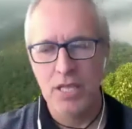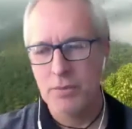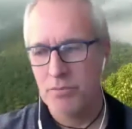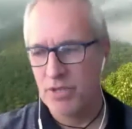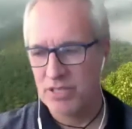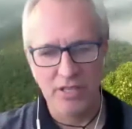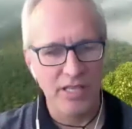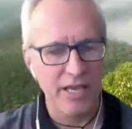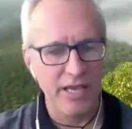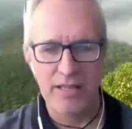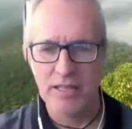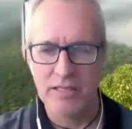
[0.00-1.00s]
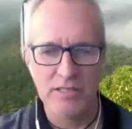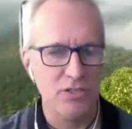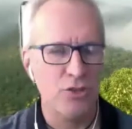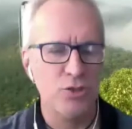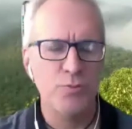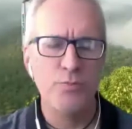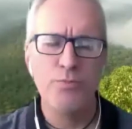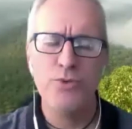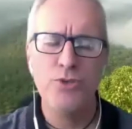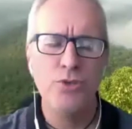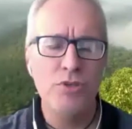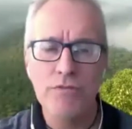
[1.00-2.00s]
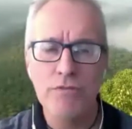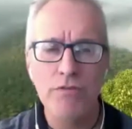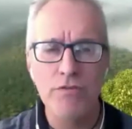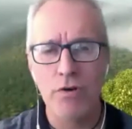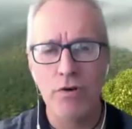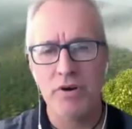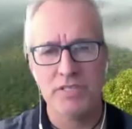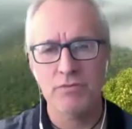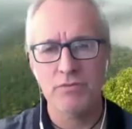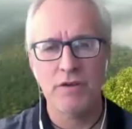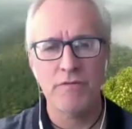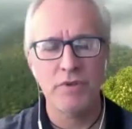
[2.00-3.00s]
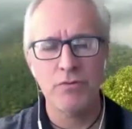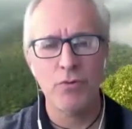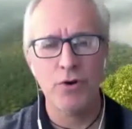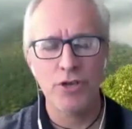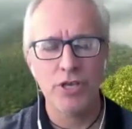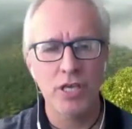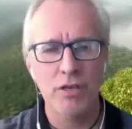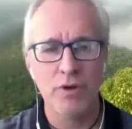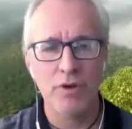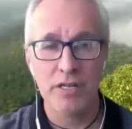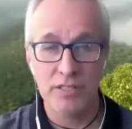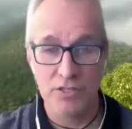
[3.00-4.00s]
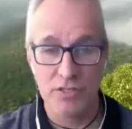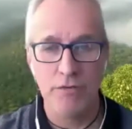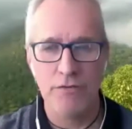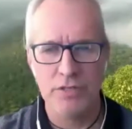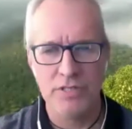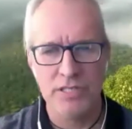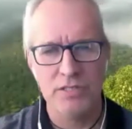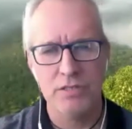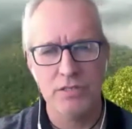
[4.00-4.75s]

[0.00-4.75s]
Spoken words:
But in Guyana, there's a beautiful forest where I've been working, where I discovered this